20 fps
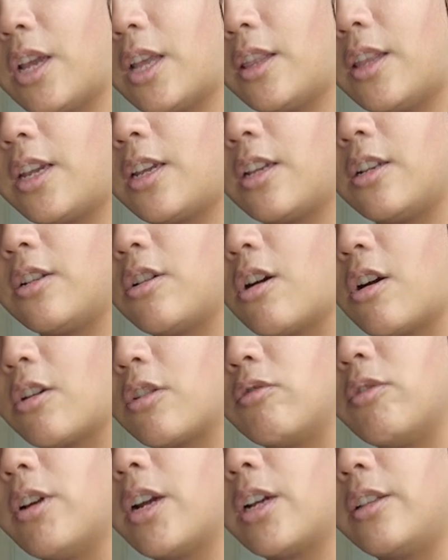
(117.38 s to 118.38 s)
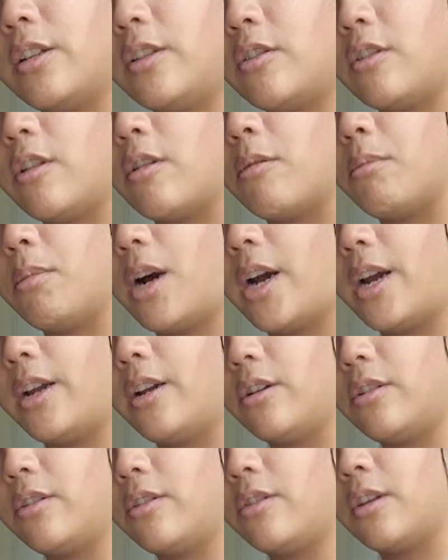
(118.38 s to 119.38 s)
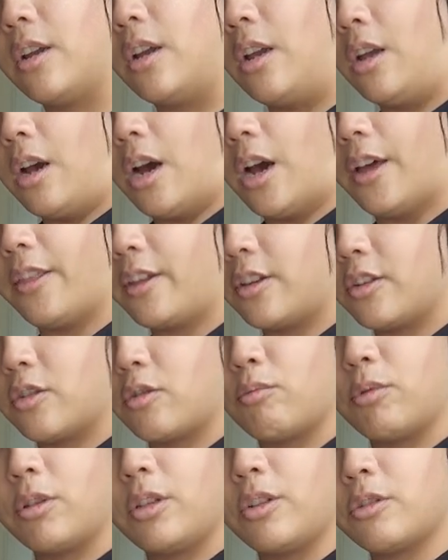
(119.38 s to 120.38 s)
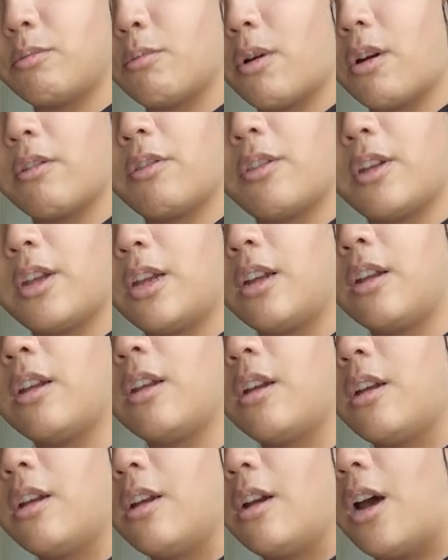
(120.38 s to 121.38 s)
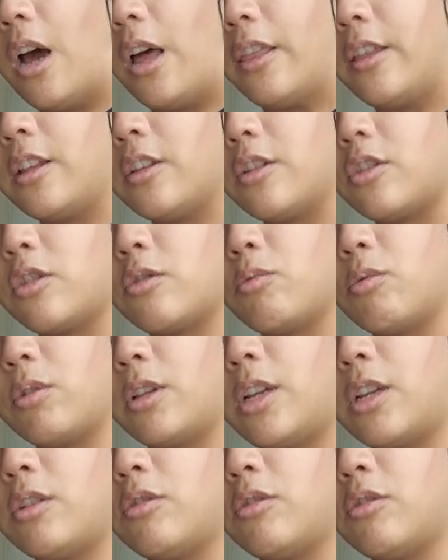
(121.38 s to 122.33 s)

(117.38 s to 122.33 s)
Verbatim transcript: that they can talk directly to their buyers, I think is a really smart thing. I think this is really